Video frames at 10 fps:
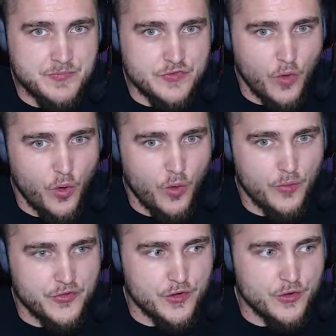so
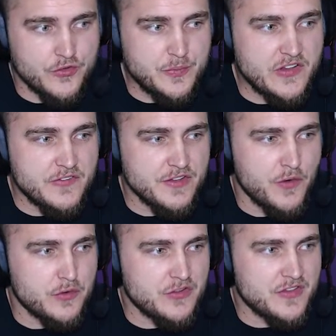they're specifically
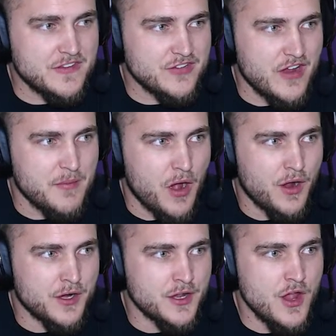focusing this time
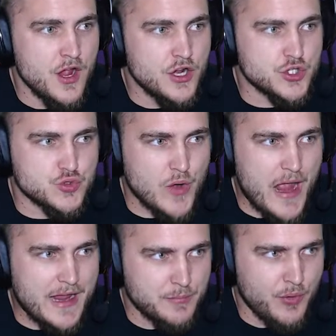on
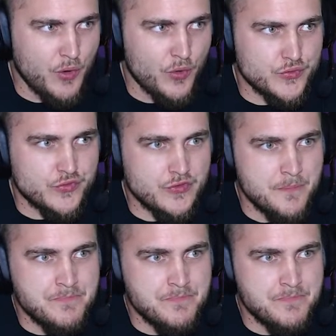Dragon Pulse.